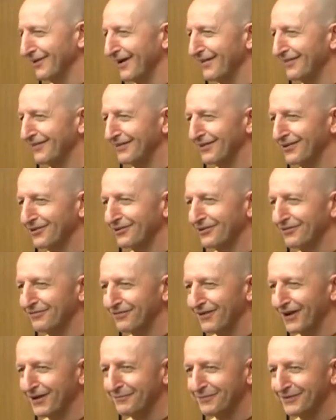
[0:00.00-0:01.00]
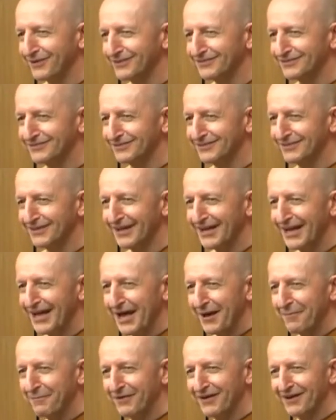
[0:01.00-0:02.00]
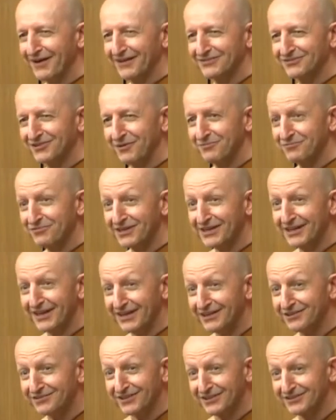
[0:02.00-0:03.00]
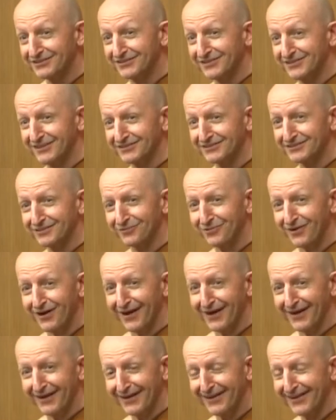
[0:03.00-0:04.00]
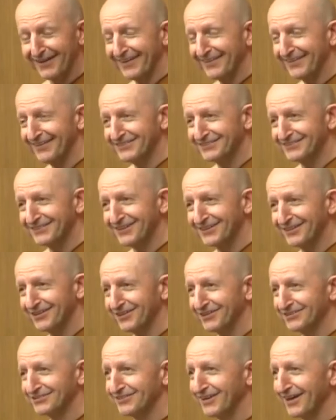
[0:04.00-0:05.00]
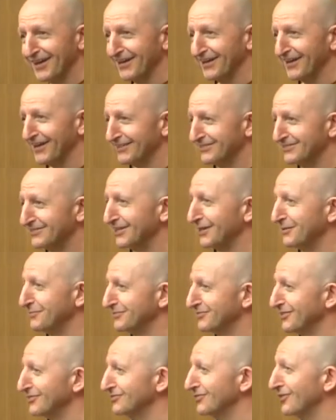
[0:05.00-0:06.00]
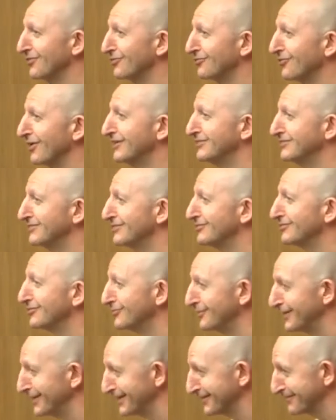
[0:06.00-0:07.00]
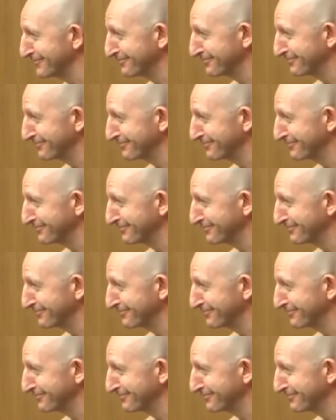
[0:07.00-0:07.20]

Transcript: I think you're a fine person, but so I'm really interested as to why this thing that you're saying seems so crazy to me.